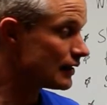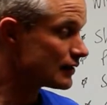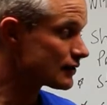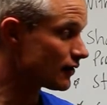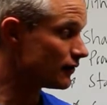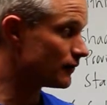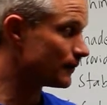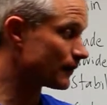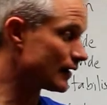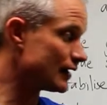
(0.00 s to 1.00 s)
So
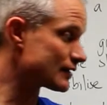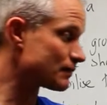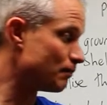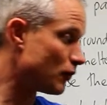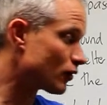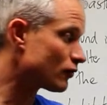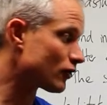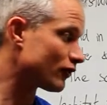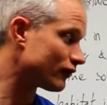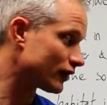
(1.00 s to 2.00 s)
it's modelled
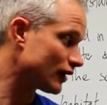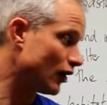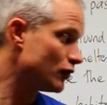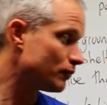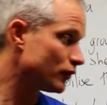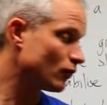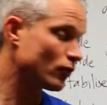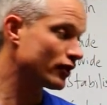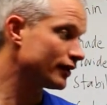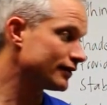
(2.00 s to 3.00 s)
off an open
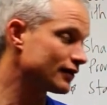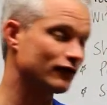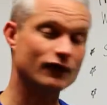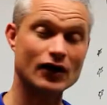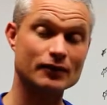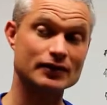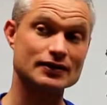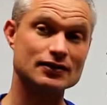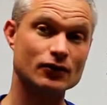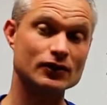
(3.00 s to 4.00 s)
woodland environment.
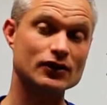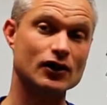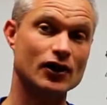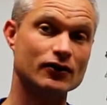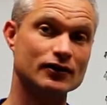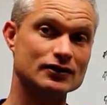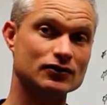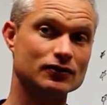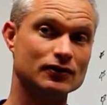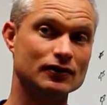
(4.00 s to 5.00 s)
So when you go
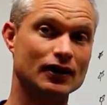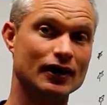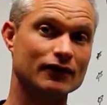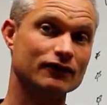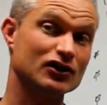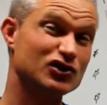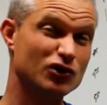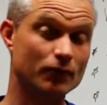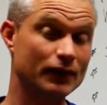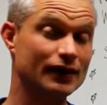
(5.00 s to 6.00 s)
into kind of a
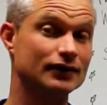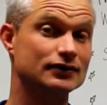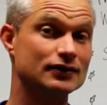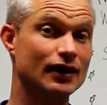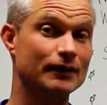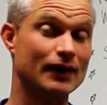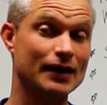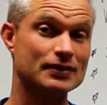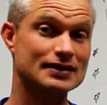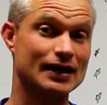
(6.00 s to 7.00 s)
European type
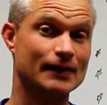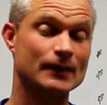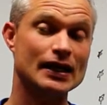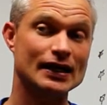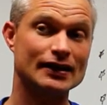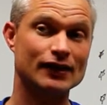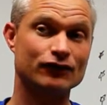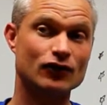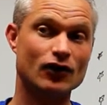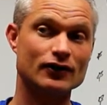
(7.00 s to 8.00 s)
habitat,
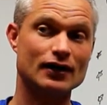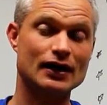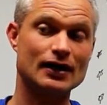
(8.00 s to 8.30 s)
they've got